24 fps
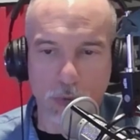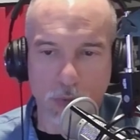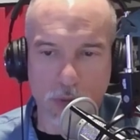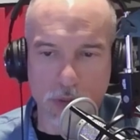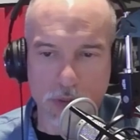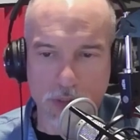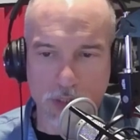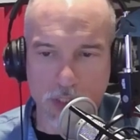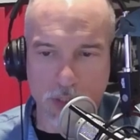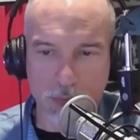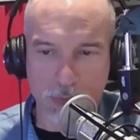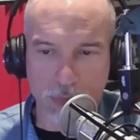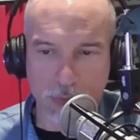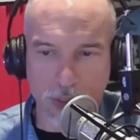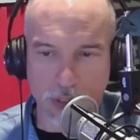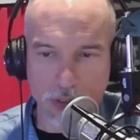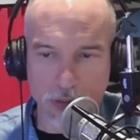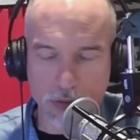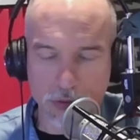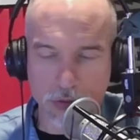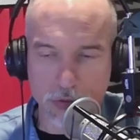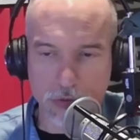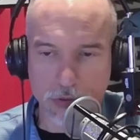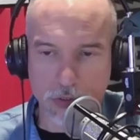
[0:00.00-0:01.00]
What
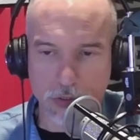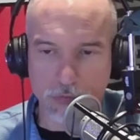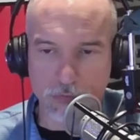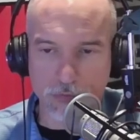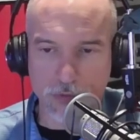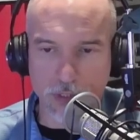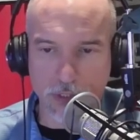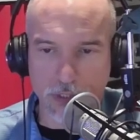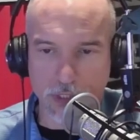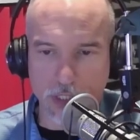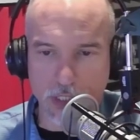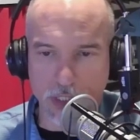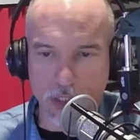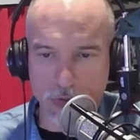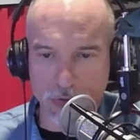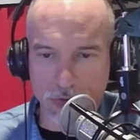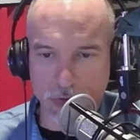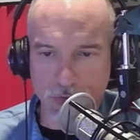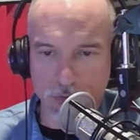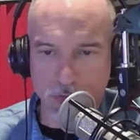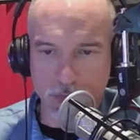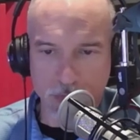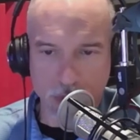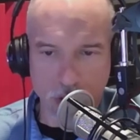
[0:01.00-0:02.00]
separates Joe
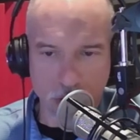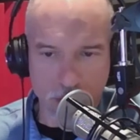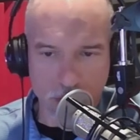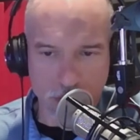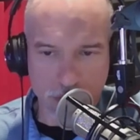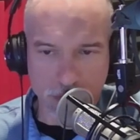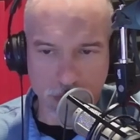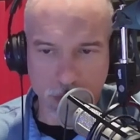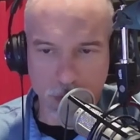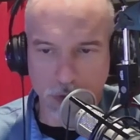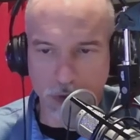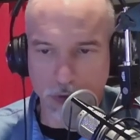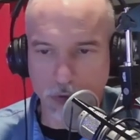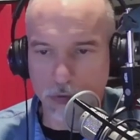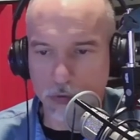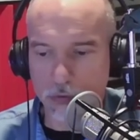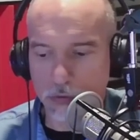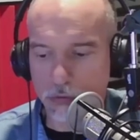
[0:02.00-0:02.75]
Funkhouser from Barbara Fuller?